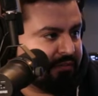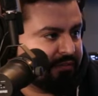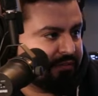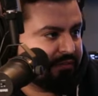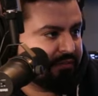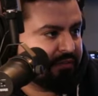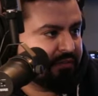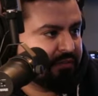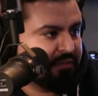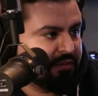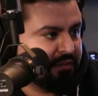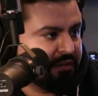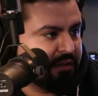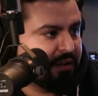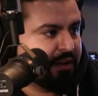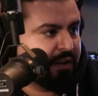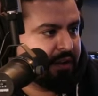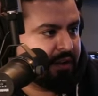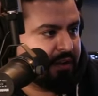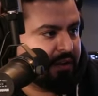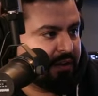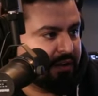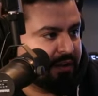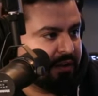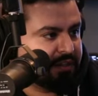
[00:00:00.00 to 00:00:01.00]
be iteration yeah.
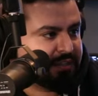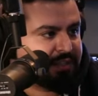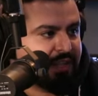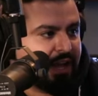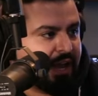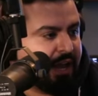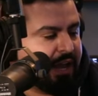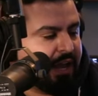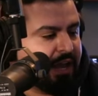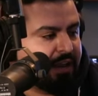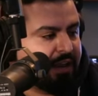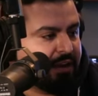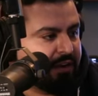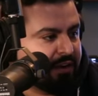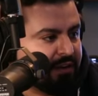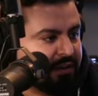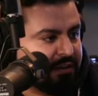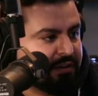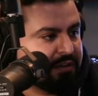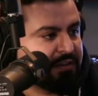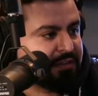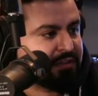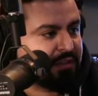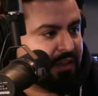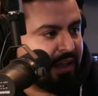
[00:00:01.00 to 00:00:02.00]
it's not edited
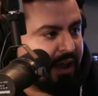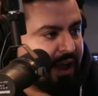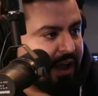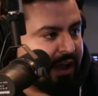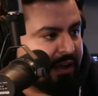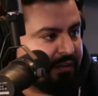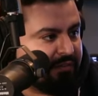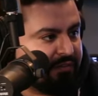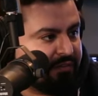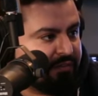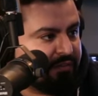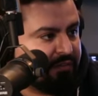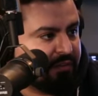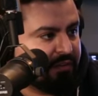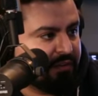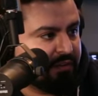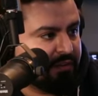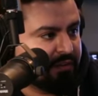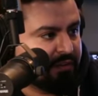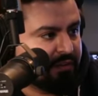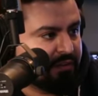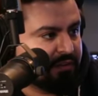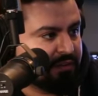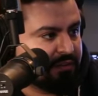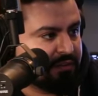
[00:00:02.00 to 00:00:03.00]
it's live
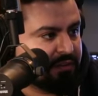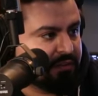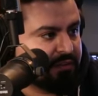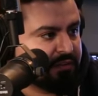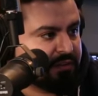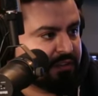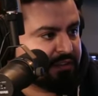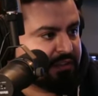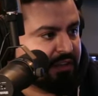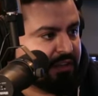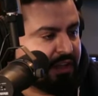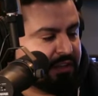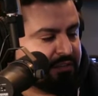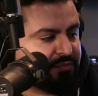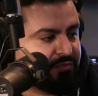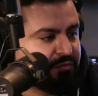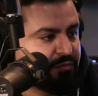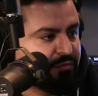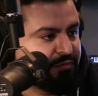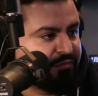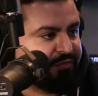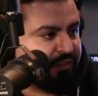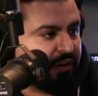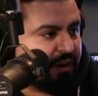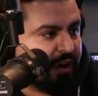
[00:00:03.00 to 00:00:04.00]
yeah there's less
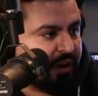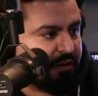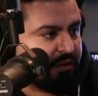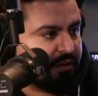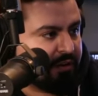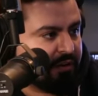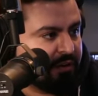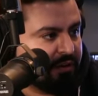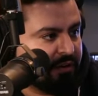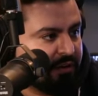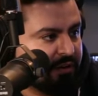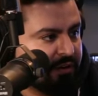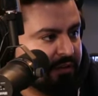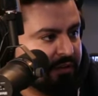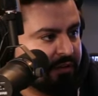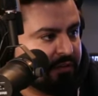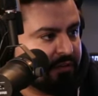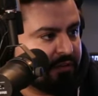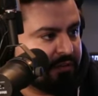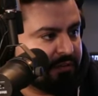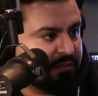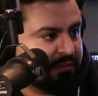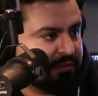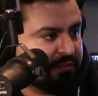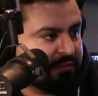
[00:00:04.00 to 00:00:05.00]
room for error
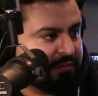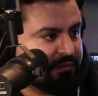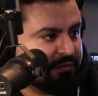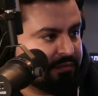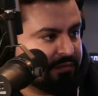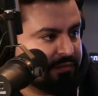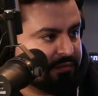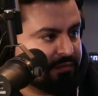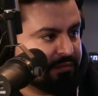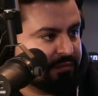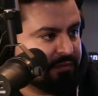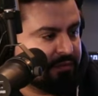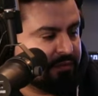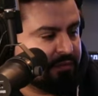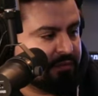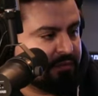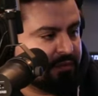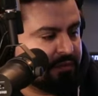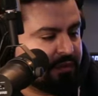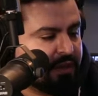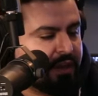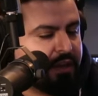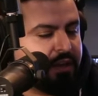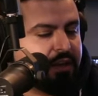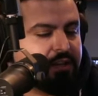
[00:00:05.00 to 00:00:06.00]
exactly
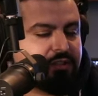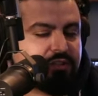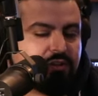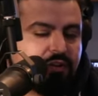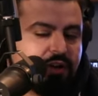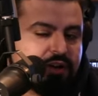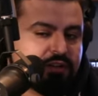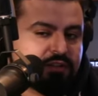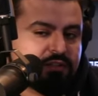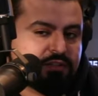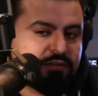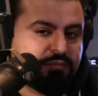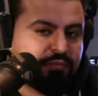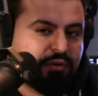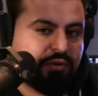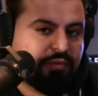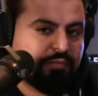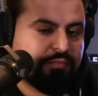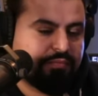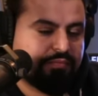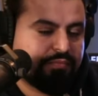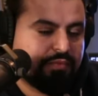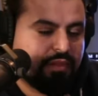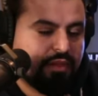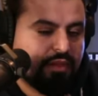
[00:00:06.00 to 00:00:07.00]
yeah that's crazy bro
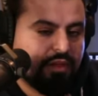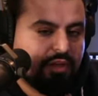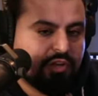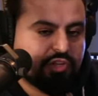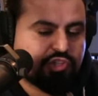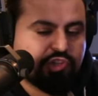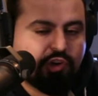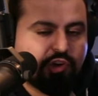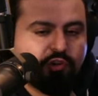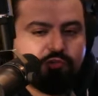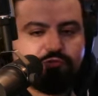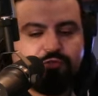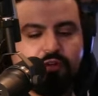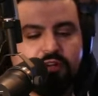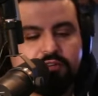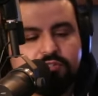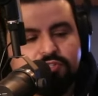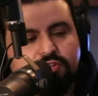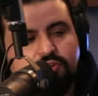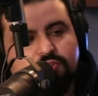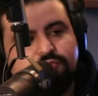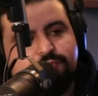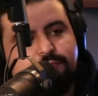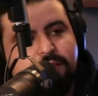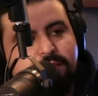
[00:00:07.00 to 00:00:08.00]
so if,
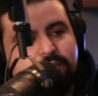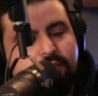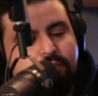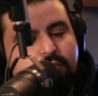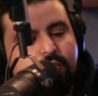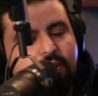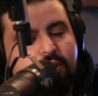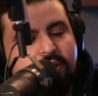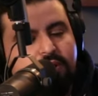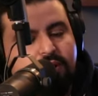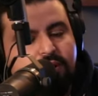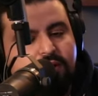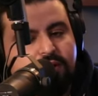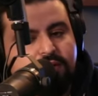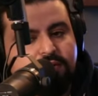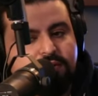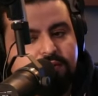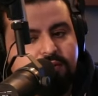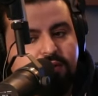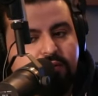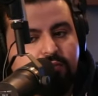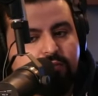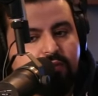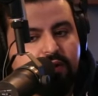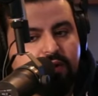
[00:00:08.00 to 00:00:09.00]
so if people want to
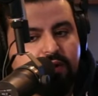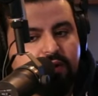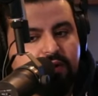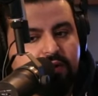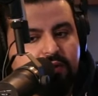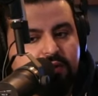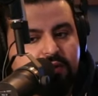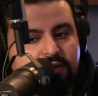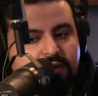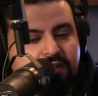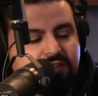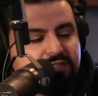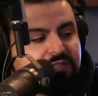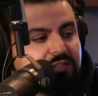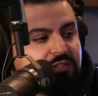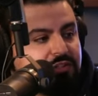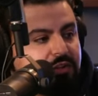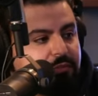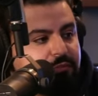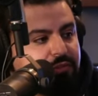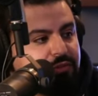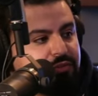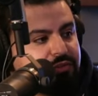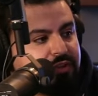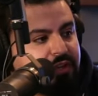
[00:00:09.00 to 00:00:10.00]
want to listen to
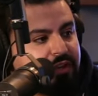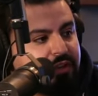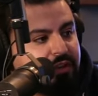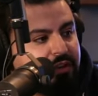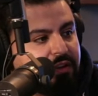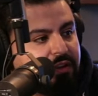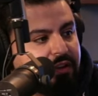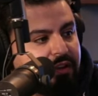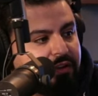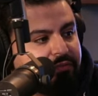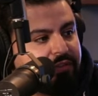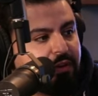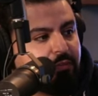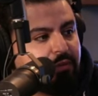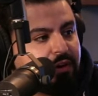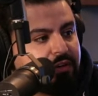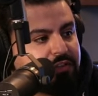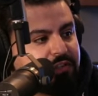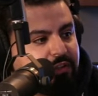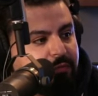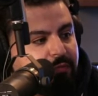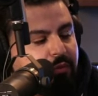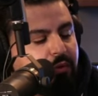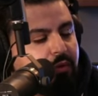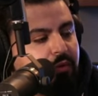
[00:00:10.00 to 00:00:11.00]
your music they want to
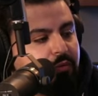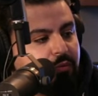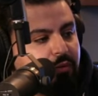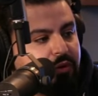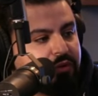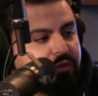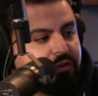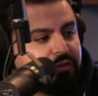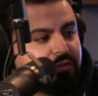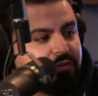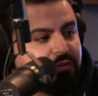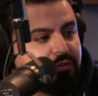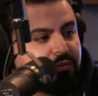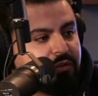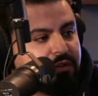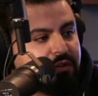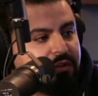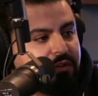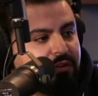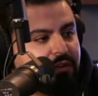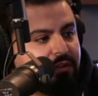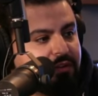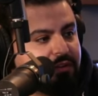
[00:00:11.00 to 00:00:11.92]
support what you're doing